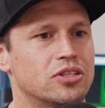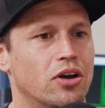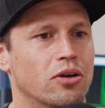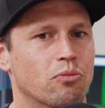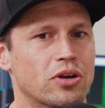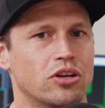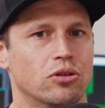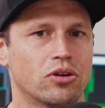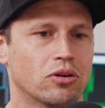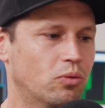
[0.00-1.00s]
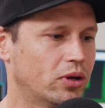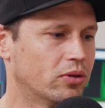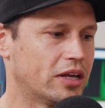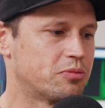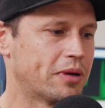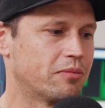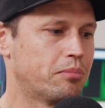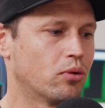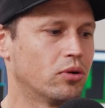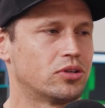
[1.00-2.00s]
So when you look at a wheel that's been
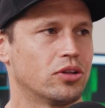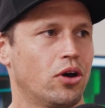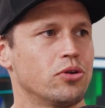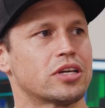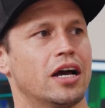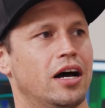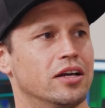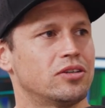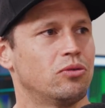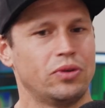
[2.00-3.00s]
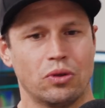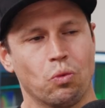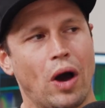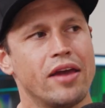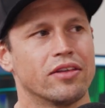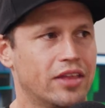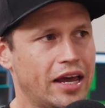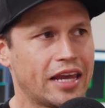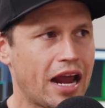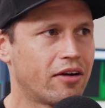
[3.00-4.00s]
put onto those cars with the weight that
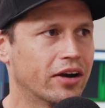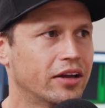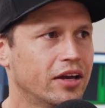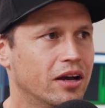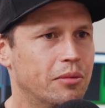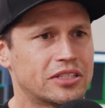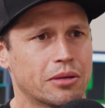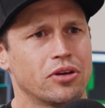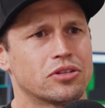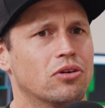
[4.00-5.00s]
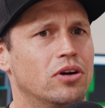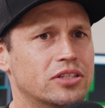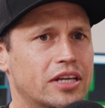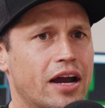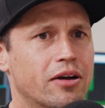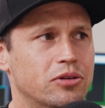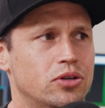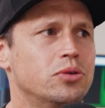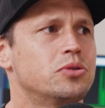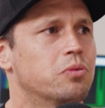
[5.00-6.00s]
they carry, I mean, some of those guys are carrying
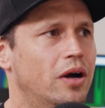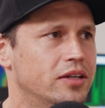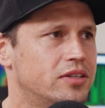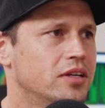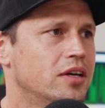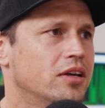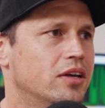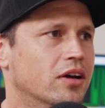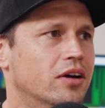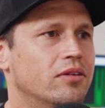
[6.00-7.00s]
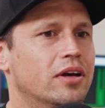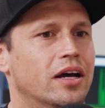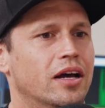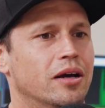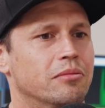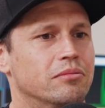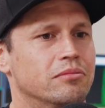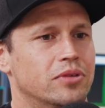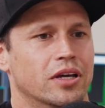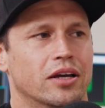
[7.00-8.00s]
huge weights, you
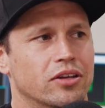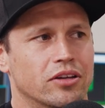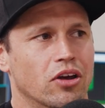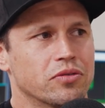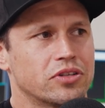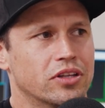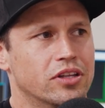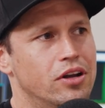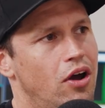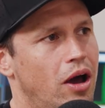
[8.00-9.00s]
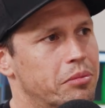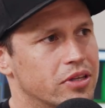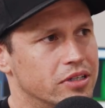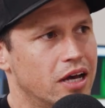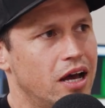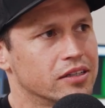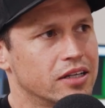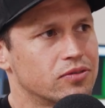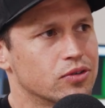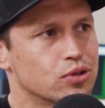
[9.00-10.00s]
obviously know up to the task, that's for